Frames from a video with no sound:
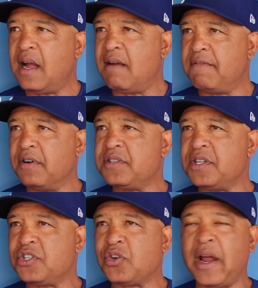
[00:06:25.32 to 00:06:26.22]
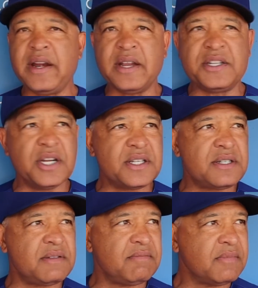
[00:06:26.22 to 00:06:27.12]
versus trying to
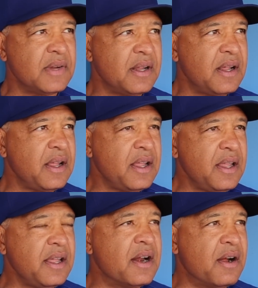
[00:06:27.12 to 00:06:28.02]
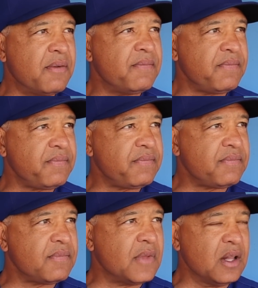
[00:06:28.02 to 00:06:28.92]
just, you know,
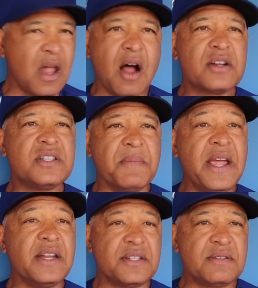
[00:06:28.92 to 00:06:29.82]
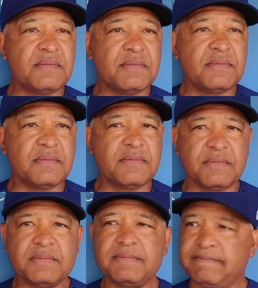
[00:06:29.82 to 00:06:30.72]
log some hits. Do
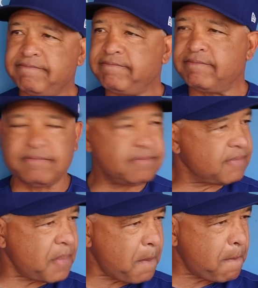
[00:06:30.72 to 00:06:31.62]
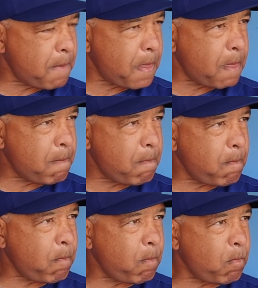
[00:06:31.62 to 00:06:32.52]
you think there's still any residual from the
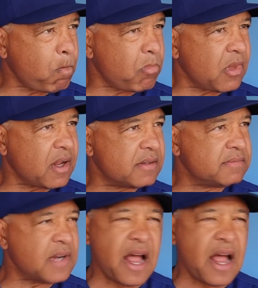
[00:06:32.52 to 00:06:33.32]
hand stuff in the spring?